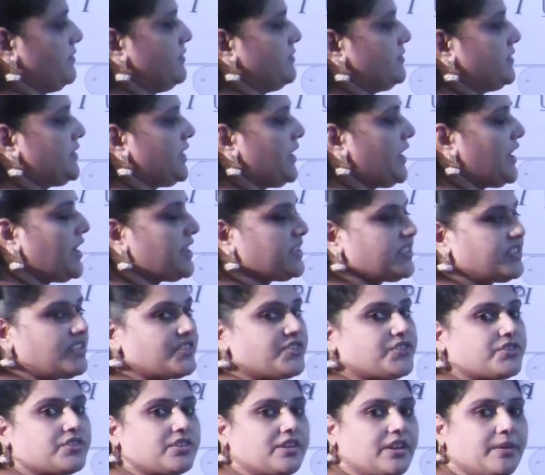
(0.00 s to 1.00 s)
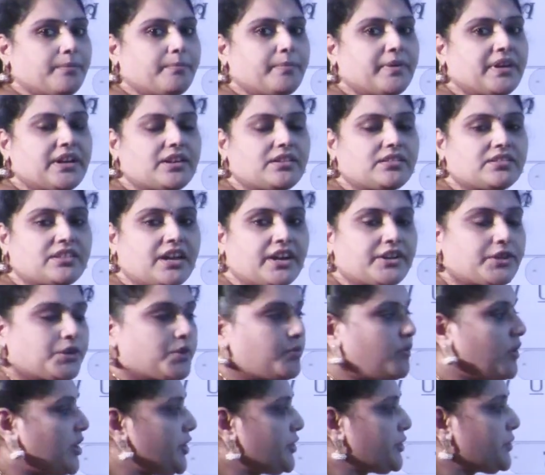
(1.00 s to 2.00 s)
the largest number that you
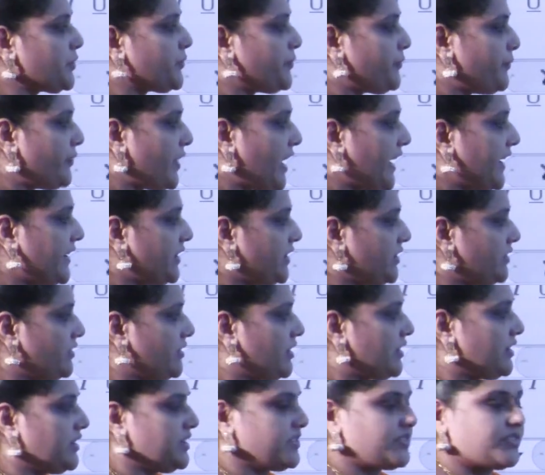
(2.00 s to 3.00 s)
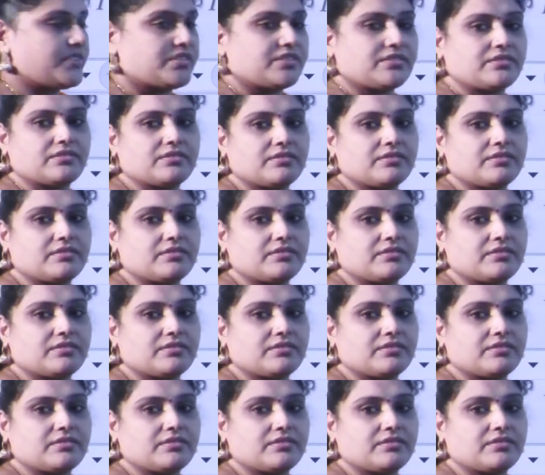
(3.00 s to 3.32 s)
want to find in your list.